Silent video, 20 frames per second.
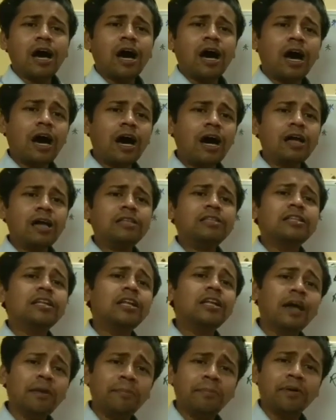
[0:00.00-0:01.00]
are the
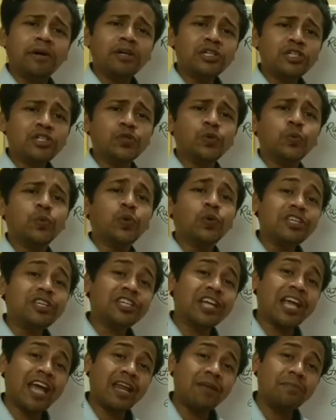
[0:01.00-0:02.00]
numbers which
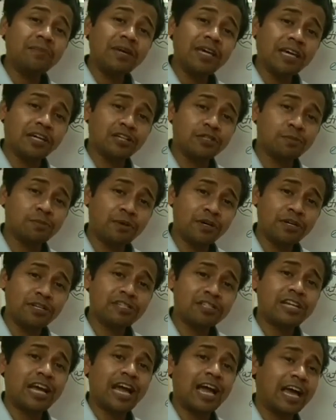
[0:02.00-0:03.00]
can be
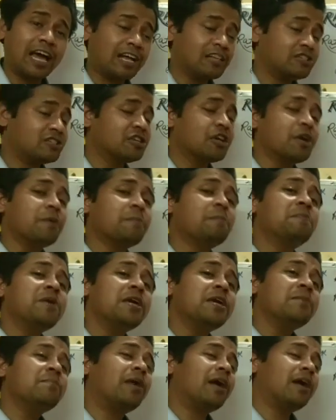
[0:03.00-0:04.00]
expressed as
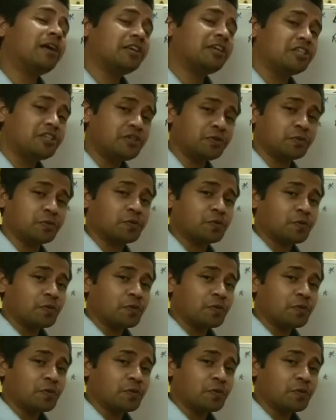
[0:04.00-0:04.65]
P by Q.